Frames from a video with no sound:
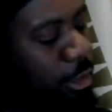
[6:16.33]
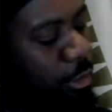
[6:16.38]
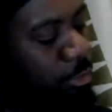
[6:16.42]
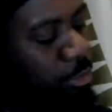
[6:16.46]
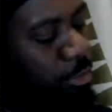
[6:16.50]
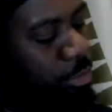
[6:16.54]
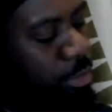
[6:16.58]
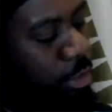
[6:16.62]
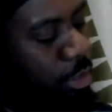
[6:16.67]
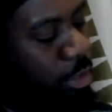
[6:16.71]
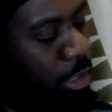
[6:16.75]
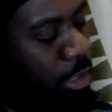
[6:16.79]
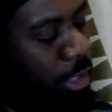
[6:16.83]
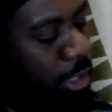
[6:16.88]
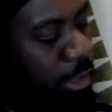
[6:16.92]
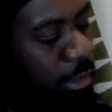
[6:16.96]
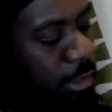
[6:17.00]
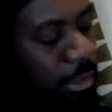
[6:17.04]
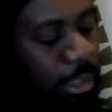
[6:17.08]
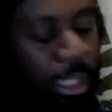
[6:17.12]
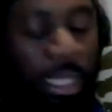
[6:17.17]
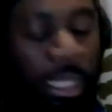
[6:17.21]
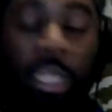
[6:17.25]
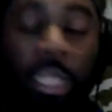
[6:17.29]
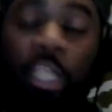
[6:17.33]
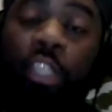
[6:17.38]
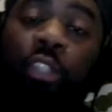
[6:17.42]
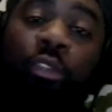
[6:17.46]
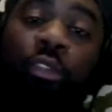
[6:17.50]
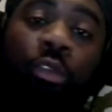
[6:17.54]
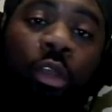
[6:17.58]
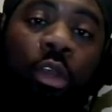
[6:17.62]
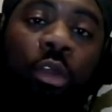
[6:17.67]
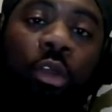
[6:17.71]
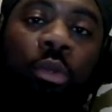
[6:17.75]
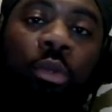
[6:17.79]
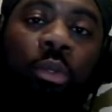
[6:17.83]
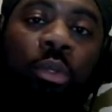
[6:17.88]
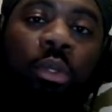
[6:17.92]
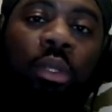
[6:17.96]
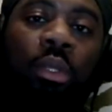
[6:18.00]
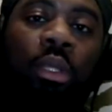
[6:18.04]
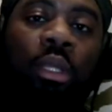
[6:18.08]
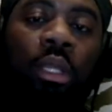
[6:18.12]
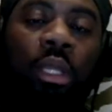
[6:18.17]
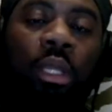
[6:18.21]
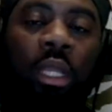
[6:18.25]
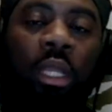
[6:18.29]
book is an intro,
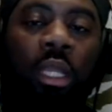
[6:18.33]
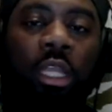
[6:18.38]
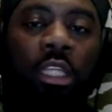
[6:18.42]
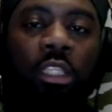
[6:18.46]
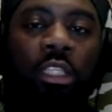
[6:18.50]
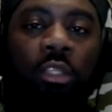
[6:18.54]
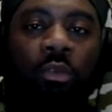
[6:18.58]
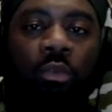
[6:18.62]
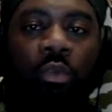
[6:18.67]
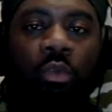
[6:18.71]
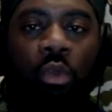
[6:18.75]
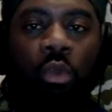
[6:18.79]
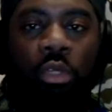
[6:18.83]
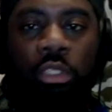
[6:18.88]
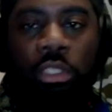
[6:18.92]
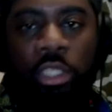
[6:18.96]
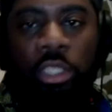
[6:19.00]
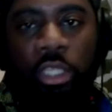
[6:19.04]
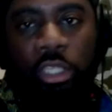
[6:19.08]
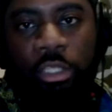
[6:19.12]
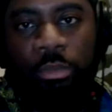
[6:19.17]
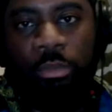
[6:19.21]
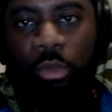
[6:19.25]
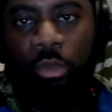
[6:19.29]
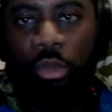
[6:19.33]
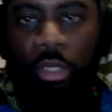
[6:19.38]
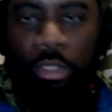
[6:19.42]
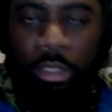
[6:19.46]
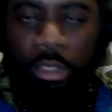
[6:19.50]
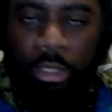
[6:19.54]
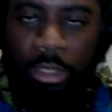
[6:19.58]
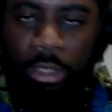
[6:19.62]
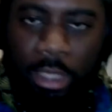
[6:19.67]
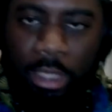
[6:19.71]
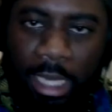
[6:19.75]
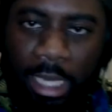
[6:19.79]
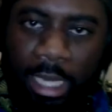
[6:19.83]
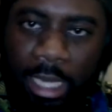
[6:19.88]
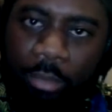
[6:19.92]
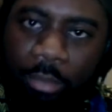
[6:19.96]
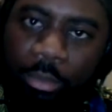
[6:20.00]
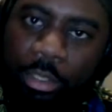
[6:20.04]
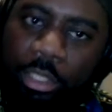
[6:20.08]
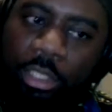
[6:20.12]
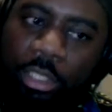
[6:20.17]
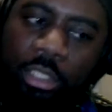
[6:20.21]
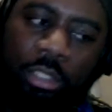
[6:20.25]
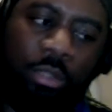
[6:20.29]
because of course there's more to the
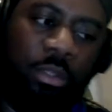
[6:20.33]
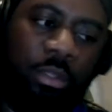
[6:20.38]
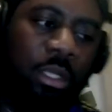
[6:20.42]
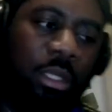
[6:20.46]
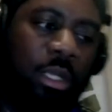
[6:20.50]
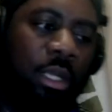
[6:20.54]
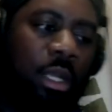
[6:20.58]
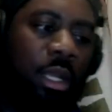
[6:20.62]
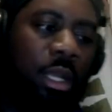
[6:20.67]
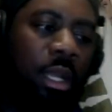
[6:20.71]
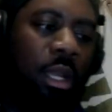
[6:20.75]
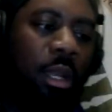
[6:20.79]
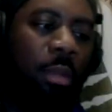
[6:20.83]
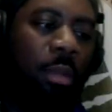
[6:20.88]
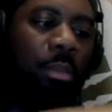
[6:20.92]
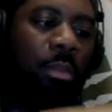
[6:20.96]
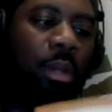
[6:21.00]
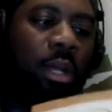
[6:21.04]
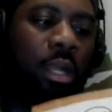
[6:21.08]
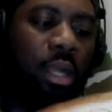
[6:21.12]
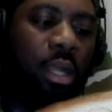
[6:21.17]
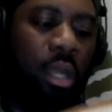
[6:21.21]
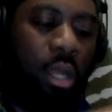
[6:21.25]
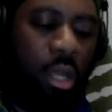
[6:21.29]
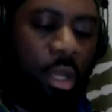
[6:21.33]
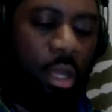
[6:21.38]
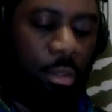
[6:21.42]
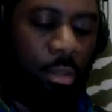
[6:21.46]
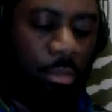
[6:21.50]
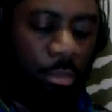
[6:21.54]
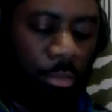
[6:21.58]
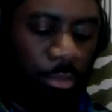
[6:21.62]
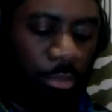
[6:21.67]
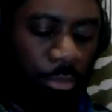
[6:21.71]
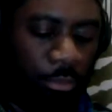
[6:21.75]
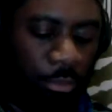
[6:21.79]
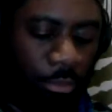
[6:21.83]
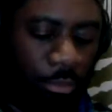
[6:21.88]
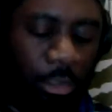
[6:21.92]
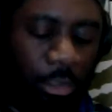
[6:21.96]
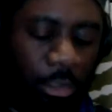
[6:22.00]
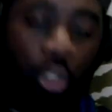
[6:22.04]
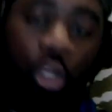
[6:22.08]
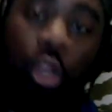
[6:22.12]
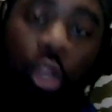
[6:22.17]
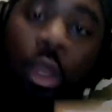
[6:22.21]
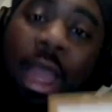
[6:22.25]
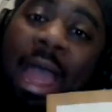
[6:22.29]
language. But you
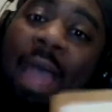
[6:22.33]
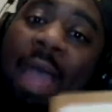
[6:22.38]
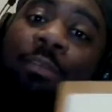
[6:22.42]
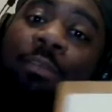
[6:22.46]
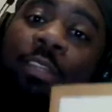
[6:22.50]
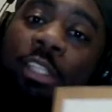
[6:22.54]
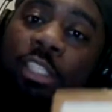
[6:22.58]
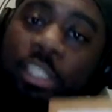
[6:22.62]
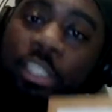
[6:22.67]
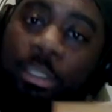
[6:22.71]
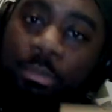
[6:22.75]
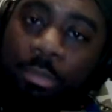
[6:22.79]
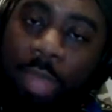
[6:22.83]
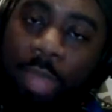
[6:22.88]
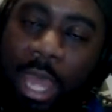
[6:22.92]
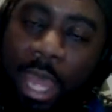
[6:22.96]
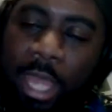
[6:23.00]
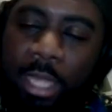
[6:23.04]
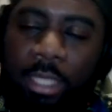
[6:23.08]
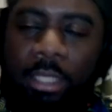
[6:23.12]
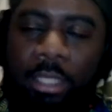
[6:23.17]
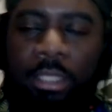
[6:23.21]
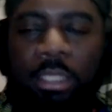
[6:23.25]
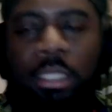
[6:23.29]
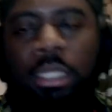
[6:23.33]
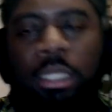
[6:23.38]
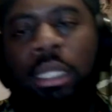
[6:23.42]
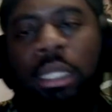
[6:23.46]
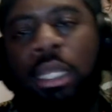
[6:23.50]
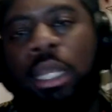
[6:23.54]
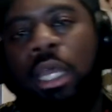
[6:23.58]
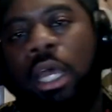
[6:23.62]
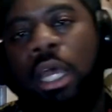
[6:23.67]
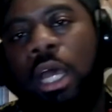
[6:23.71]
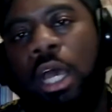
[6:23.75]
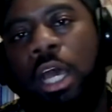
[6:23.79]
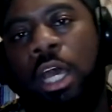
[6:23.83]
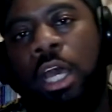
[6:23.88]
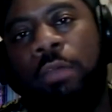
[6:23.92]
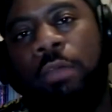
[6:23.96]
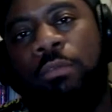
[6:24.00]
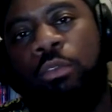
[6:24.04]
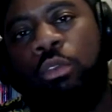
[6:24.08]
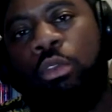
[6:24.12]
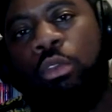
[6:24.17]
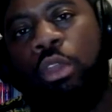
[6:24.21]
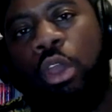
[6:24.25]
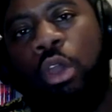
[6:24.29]
know, after Shabbat, if
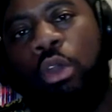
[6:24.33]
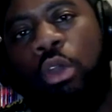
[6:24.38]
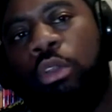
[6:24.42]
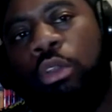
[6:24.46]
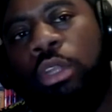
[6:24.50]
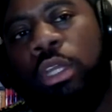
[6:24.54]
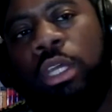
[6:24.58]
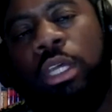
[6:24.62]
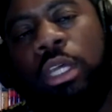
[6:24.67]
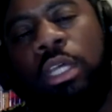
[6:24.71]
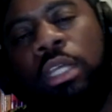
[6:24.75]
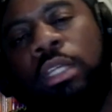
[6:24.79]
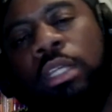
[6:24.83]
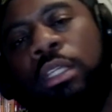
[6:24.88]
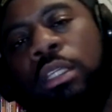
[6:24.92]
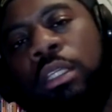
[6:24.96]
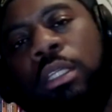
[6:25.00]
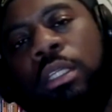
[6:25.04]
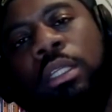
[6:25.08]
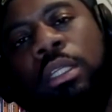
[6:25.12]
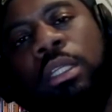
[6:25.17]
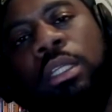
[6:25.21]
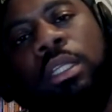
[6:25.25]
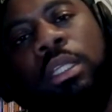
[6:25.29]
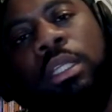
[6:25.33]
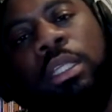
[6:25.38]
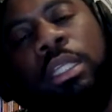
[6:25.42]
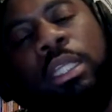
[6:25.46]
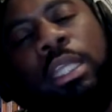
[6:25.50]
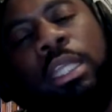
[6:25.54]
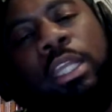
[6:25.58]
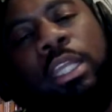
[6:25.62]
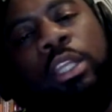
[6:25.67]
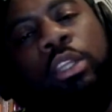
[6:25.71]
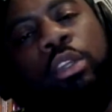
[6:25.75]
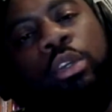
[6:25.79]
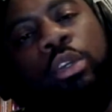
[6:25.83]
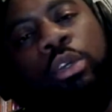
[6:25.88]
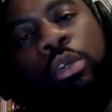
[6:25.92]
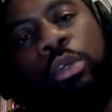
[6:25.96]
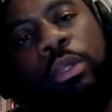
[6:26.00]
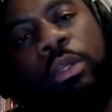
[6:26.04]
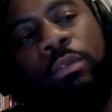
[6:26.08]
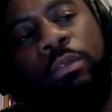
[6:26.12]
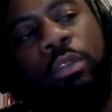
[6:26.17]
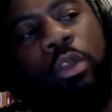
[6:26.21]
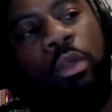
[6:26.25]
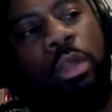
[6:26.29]
you go to Kindle, if
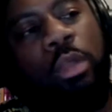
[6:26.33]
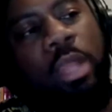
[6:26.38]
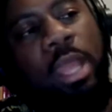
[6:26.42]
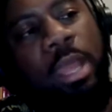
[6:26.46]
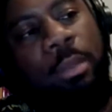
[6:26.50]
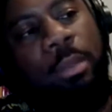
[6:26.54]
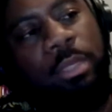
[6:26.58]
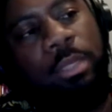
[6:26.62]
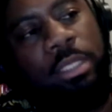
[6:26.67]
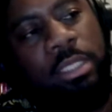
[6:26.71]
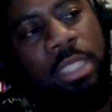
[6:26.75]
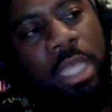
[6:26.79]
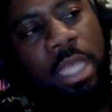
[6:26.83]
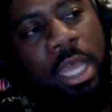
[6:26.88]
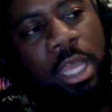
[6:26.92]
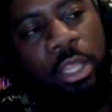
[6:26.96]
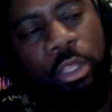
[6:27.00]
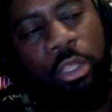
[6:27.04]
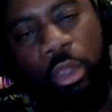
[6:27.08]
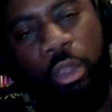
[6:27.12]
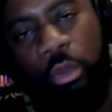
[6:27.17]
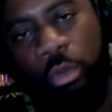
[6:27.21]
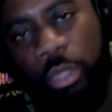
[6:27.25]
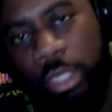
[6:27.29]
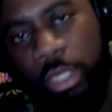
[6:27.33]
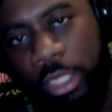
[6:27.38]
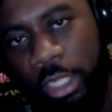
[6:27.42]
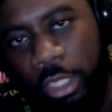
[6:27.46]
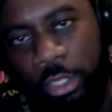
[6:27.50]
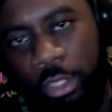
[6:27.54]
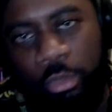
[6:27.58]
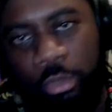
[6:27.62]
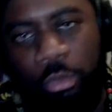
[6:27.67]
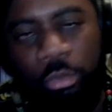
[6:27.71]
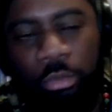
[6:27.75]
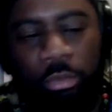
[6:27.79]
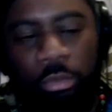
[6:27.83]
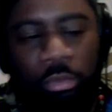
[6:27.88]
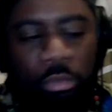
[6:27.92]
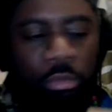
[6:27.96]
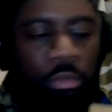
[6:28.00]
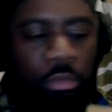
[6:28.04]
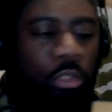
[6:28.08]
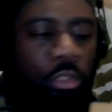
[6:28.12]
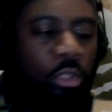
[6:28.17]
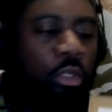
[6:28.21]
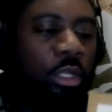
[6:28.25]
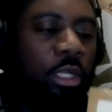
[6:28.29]
you go to Amazon, you go to Kindle,
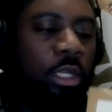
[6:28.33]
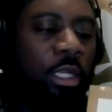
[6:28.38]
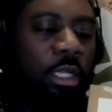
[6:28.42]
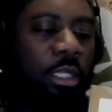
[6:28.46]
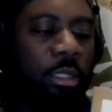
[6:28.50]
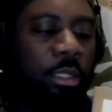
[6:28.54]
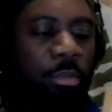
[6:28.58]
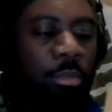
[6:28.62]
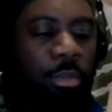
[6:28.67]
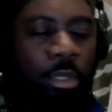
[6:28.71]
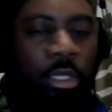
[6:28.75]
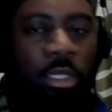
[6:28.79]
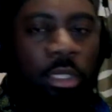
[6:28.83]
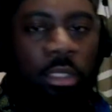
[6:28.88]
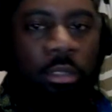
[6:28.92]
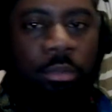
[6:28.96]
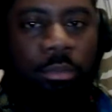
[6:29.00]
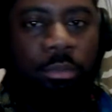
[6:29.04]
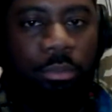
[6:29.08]
you can get the book.